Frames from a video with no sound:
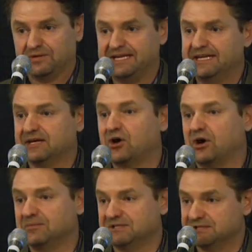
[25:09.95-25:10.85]
They need a
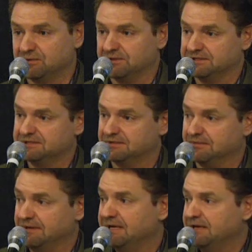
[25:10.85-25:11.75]
carbon source.
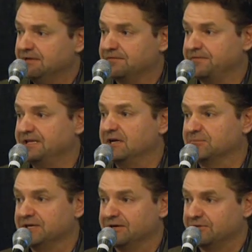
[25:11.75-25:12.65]
So the feedlot
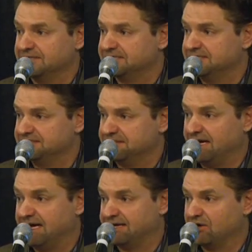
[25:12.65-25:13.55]
manure is the
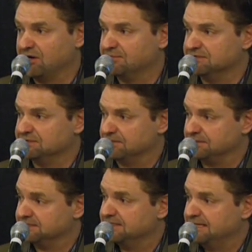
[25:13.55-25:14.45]
high carbon
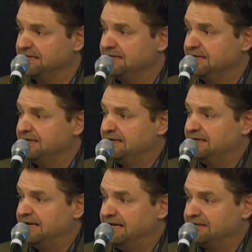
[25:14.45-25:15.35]
source.
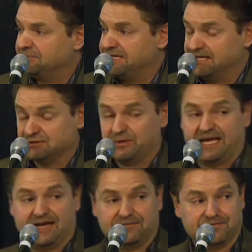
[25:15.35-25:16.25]
And because we
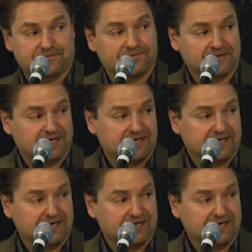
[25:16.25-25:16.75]
have